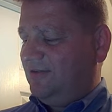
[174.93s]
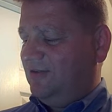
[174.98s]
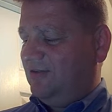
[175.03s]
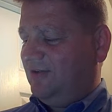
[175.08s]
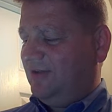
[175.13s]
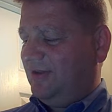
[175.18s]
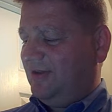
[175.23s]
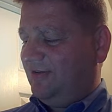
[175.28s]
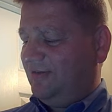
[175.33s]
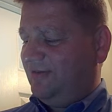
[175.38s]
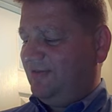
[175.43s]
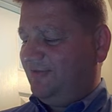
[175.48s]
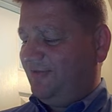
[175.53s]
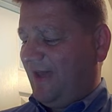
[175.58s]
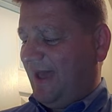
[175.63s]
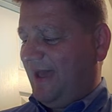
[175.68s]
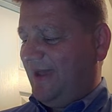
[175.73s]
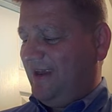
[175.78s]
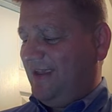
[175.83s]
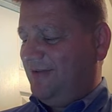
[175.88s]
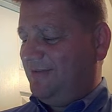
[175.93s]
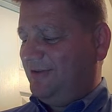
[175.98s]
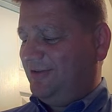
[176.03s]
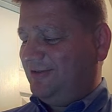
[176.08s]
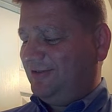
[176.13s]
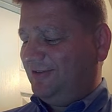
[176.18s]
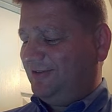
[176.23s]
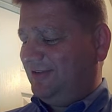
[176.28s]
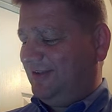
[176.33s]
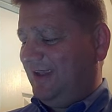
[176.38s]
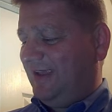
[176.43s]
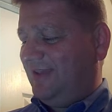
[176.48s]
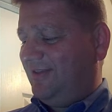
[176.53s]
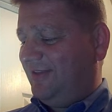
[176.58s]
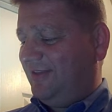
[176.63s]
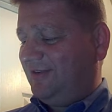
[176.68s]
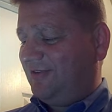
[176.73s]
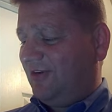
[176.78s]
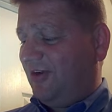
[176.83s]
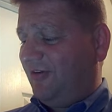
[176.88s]
You can find images. Again,
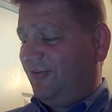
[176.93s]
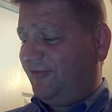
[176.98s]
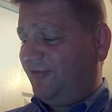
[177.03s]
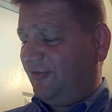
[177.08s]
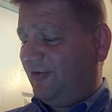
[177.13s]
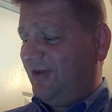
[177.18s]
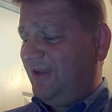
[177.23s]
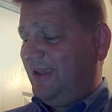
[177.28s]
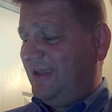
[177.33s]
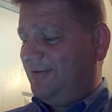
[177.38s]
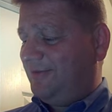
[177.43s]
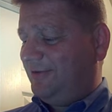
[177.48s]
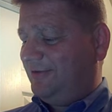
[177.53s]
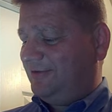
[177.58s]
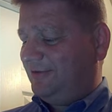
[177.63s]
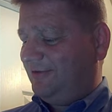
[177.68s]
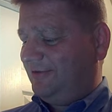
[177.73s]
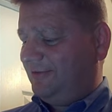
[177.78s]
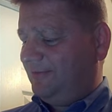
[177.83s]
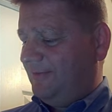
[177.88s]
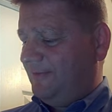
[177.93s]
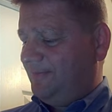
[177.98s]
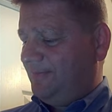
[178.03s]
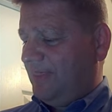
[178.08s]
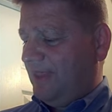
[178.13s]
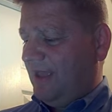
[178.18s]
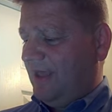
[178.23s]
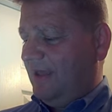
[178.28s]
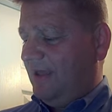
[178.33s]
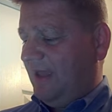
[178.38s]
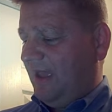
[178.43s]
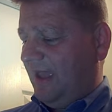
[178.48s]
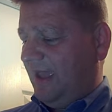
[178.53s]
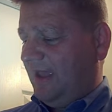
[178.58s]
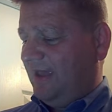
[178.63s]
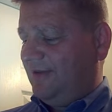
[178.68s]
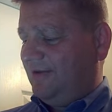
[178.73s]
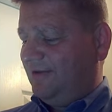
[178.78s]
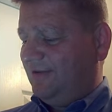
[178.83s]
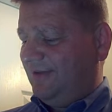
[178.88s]
these are all free images,
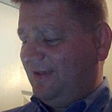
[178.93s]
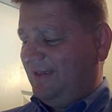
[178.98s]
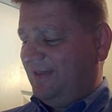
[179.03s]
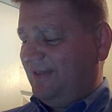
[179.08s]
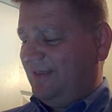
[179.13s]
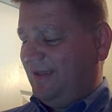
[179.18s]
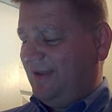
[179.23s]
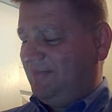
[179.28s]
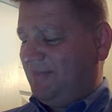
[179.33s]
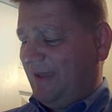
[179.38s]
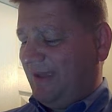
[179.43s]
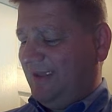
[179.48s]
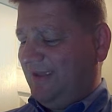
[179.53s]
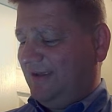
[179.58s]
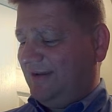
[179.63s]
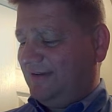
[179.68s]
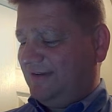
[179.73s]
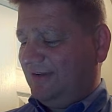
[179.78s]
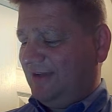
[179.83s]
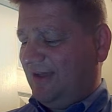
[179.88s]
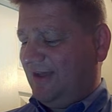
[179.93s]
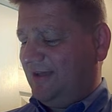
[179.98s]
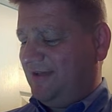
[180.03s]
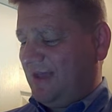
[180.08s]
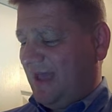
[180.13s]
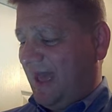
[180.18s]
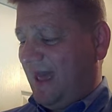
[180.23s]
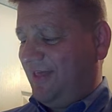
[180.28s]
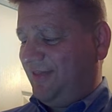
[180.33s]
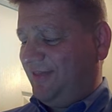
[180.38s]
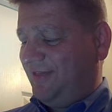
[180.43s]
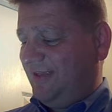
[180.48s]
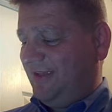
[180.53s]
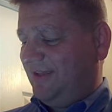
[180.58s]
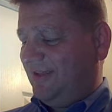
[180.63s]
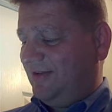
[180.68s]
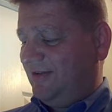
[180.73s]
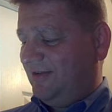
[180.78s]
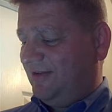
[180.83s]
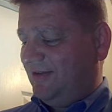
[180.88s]
and they make it, I
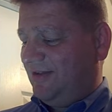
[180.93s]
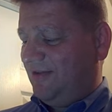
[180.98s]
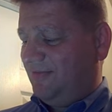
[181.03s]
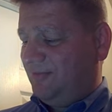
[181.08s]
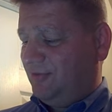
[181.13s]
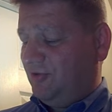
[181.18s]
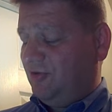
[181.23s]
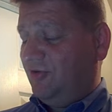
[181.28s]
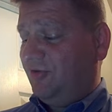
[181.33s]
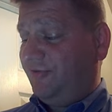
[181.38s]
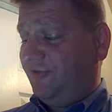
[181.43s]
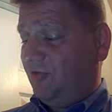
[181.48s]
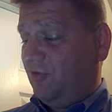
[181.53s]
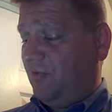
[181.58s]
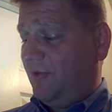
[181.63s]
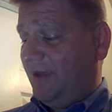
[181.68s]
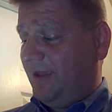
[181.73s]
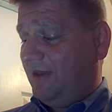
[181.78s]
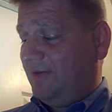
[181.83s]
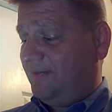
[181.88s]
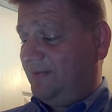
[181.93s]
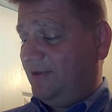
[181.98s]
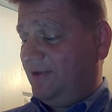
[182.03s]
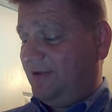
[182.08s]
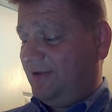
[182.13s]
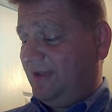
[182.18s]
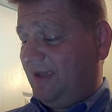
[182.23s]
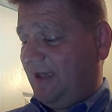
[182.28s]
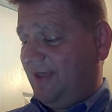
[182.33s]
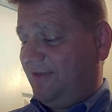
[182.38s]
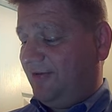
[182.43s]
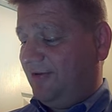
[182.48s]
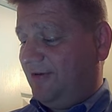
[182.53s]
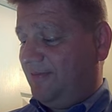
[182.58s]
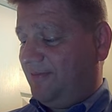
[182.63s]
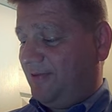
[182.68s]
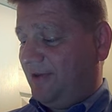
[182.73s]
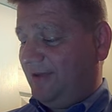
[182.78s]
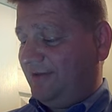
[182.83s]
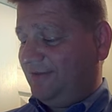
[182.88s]
think, a beautiful way to put
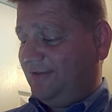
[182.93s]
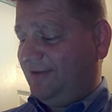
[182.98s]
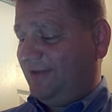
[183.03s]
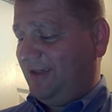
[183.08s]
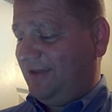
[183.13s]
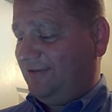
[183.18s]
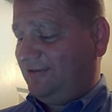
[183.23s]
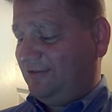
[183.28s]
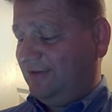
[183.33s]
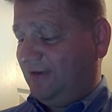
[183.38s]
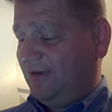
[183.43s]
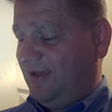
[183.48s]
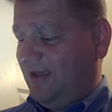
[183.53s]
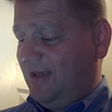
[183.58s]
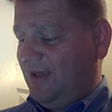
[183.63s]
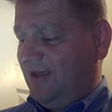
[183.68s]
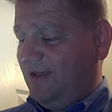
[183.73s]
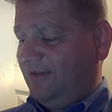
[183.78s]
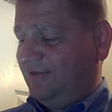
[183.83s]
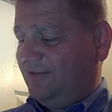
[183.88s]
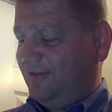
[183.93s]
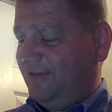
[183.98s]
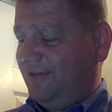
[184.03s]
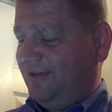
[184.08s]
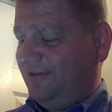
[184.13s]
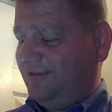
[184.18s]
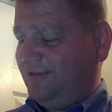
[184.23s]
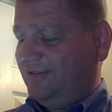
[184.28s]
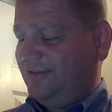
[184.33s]
together a presentation. So this